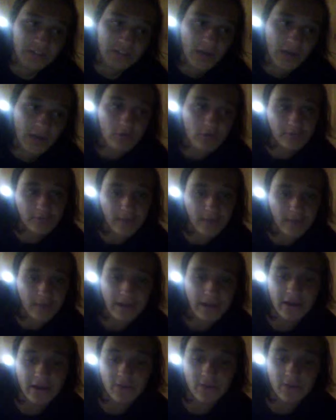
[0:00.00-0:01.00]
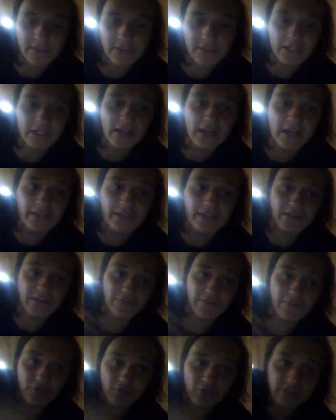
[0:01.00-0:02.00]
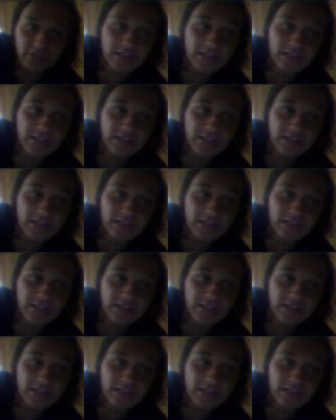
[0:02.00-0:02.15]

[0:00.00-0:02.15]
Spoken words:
one of the main elements. For this, it